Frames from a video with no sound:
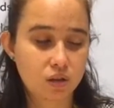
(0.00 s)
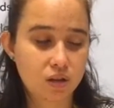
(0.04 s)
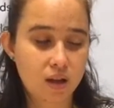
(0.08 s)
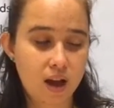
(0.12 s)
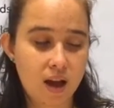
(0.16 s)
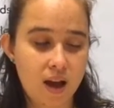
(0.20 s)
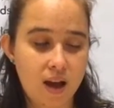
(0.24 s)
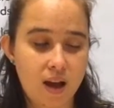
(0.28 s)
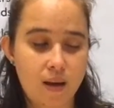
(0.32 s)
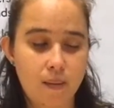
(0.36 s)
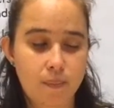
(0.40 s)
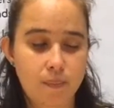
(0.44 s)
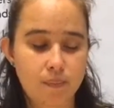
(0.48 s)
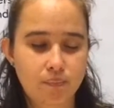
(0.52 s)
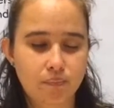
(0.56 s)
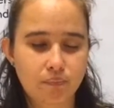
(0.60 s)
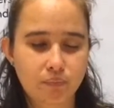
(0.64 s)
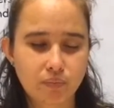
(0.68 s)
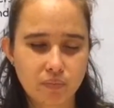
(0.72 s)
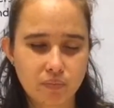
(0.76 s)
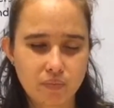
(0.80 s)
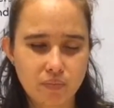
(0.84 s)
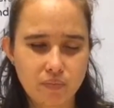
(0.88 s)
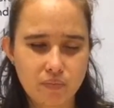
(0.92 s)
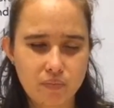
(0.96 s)

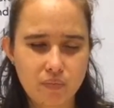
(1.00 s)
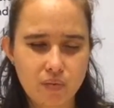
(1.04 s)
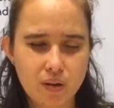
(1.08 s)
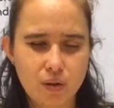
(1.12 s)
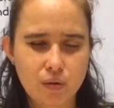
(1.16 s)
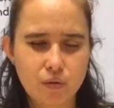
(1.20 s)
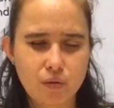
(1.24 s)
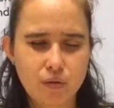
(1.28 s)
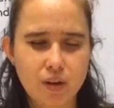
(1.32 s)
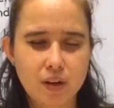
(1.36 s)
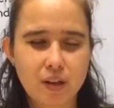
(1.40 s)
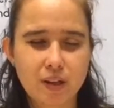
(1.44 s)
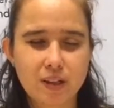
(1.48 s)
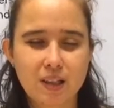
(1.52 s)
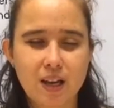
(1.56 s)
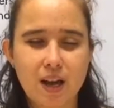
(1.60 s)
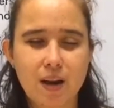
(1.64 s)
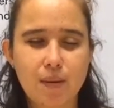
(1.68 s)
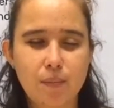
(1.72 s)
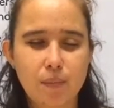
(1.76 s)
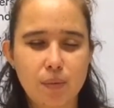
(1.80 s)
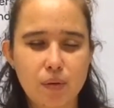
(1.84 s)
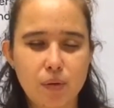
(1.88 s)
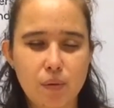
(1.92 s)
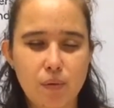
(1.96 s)
For
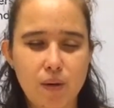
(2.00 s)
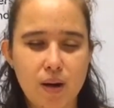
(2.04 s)
example,